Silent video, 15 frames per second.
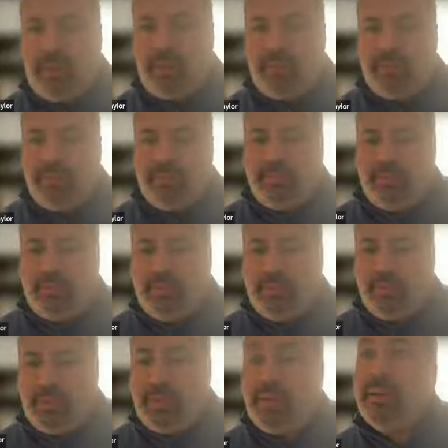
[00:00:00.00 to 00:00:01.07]
I need to pull
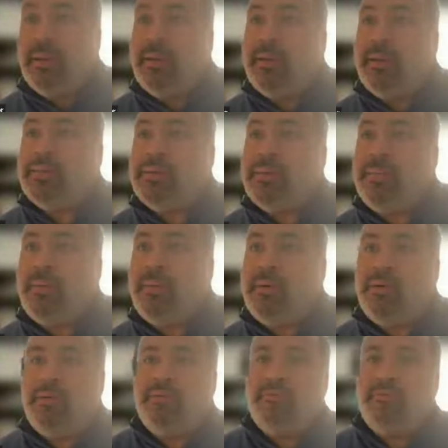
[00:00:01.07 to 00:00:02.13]
my laptop
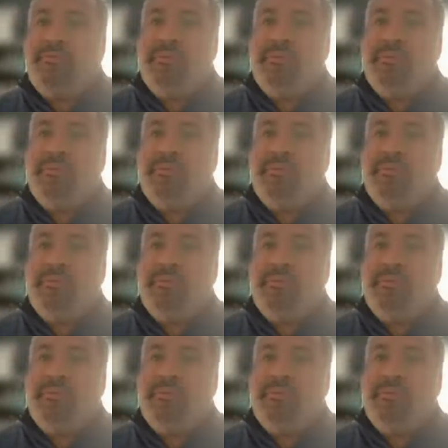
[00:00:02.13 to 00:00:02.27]
off.